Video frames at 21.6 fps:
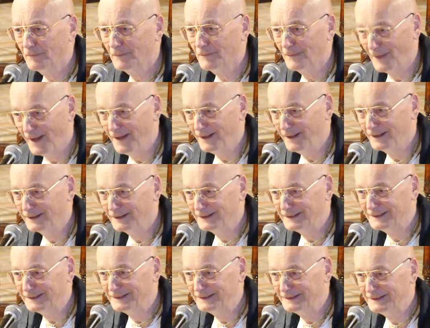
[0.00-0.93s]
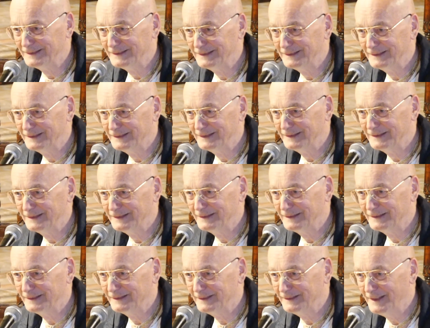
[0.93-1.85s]
Huh?
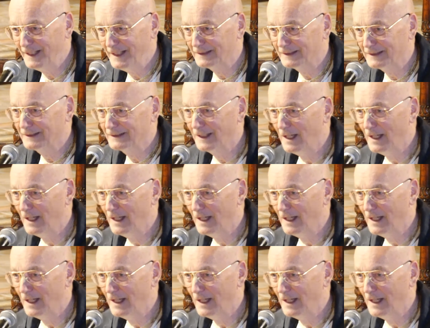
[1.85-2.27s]
Yes.